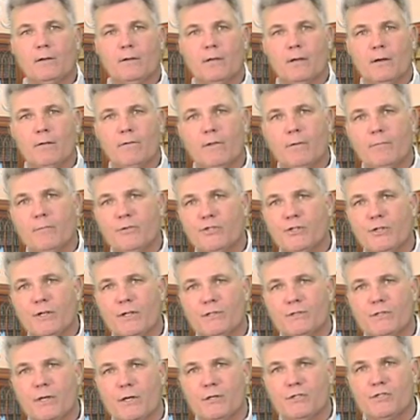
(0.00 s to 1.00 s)
10 of the
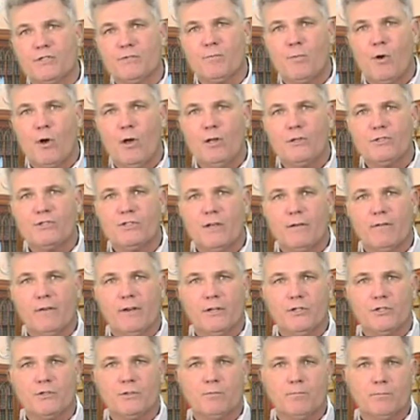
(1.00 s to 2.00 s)
machines had a small
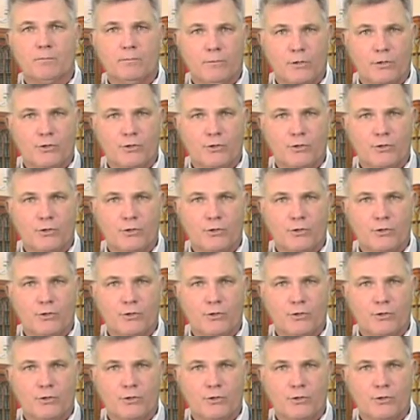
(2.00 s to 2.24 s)
7-inch